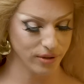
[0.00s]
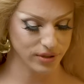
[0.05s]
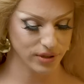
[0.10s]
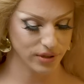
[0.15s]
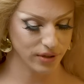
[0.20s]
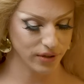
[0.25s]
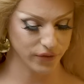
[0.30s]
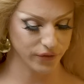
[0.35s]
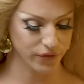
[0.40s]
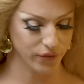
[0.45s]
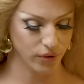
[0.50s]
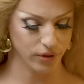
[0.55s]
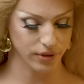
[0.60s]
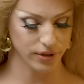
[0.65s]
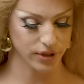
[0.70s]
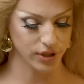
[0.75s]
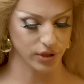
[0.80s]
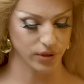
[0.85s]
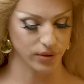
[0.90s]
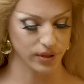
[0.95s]
most looking
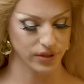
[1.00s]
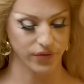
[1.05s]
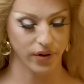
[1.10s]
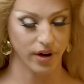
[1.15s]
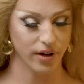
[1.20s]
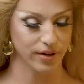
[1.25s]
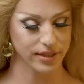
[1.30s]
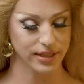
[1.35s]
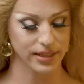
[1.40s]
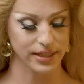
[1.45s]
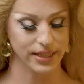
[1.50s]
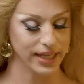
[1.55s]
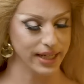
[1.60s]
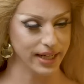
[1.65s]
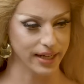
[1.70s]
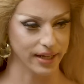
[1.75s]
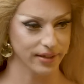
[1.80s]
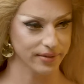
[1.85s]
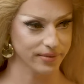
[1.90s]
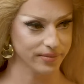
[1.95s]
forward to as far as
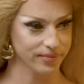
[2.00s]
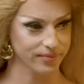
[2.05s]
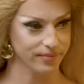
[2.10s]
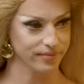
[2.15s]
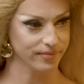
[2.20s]
dating?